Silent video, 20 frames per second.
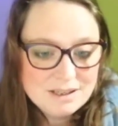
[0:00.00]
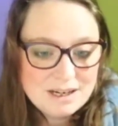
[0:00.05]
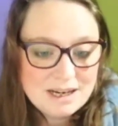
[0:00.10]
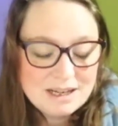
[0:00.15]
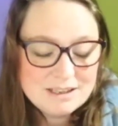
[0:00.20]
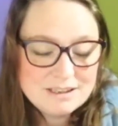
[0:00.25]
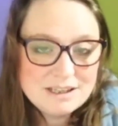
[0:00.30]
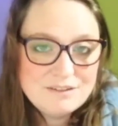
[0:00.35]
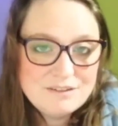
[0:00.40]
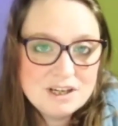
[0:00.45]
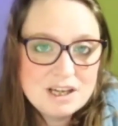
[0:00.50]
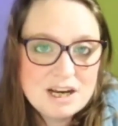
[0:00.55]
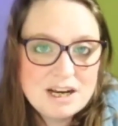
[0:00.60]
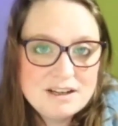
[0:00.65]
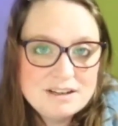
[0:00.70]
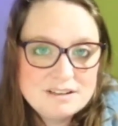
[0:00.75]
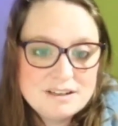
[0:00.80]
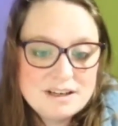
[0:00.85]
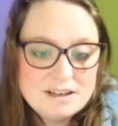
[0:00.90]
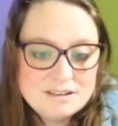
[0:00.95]
and see if you
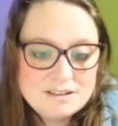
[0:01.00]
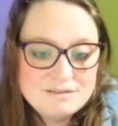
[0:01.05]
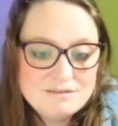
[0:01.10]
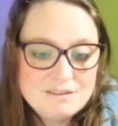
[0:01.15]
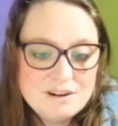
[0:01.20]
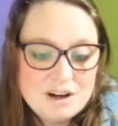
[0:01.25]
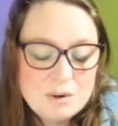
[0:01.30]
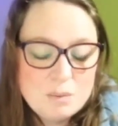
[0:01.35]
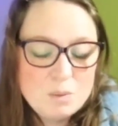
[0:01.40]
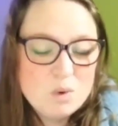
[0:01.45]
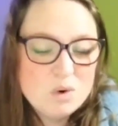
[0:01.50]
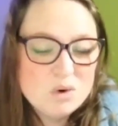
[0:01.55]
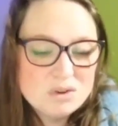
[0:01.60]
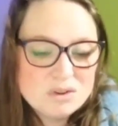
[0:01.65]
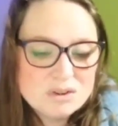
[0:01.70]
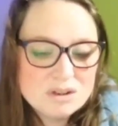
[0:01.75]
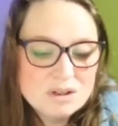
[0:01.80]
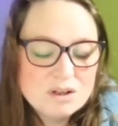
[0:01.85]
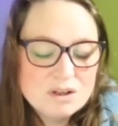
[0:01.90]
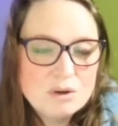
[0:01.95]
can identify what
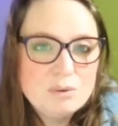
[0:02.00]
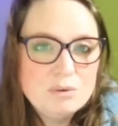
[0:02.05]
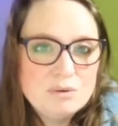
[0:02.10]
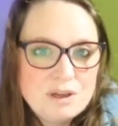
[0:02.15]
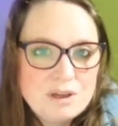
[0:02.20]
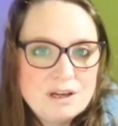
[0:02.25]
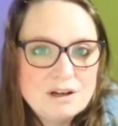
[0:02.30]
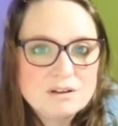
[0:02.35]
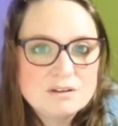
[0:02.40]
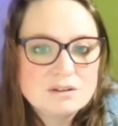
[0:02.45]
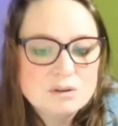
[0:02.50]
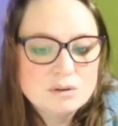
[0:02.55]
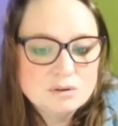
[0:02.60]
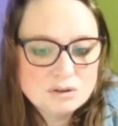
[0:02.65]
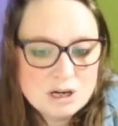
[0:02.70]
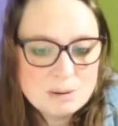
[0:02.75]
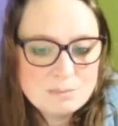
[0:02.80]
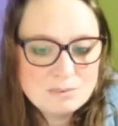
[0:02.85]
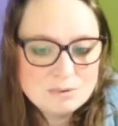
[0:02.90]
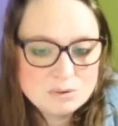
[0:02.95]
you think the
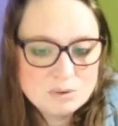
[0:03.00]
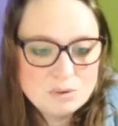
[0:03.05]
type of soil